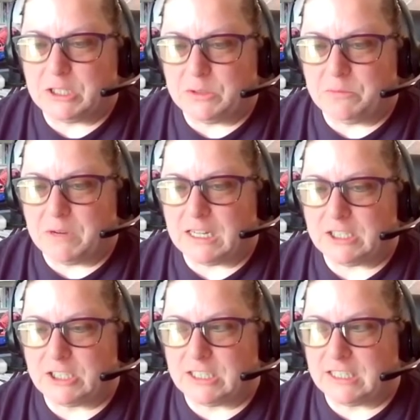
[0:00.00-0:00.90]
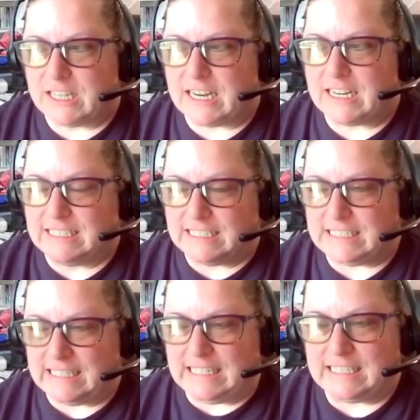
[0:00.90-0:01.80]
too much to let a
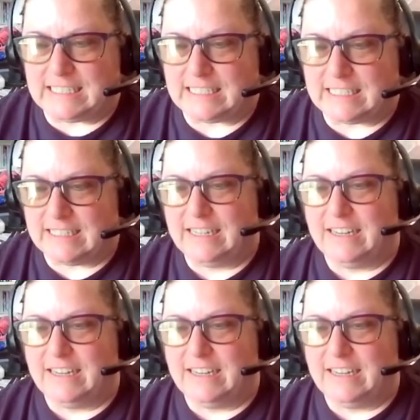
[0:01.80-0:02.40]
diseased,